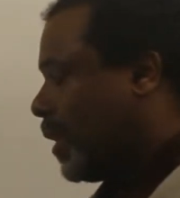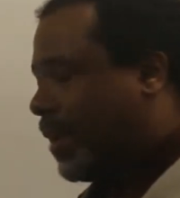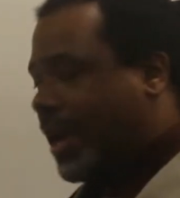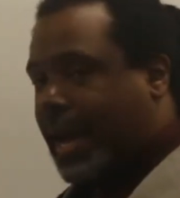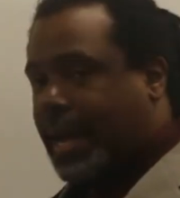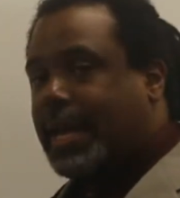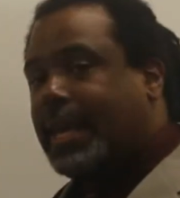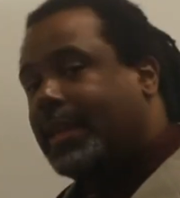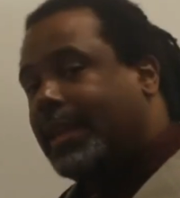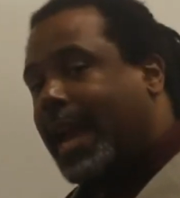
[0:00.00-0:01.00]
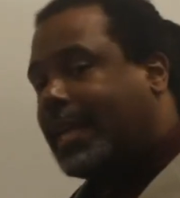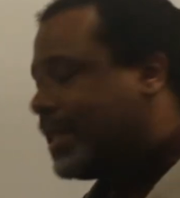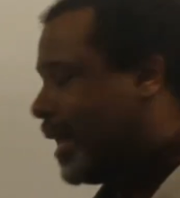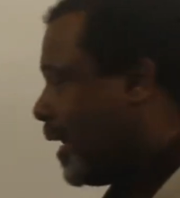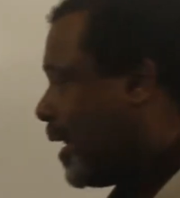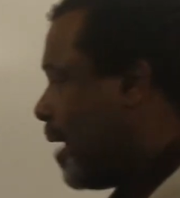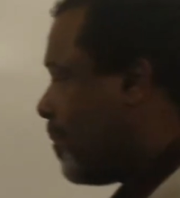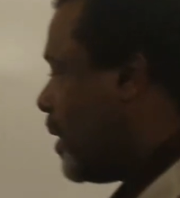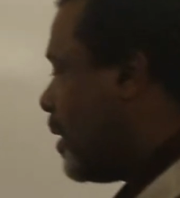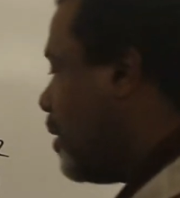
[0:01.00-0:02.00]
Okay, the next thing that
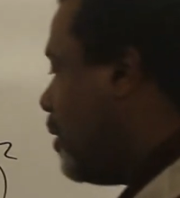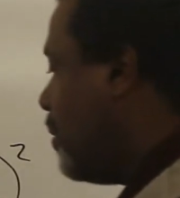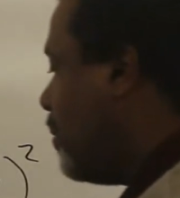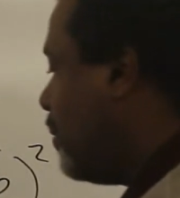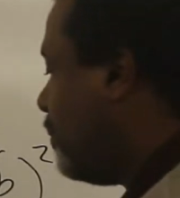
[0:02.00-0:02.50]
I'm going to do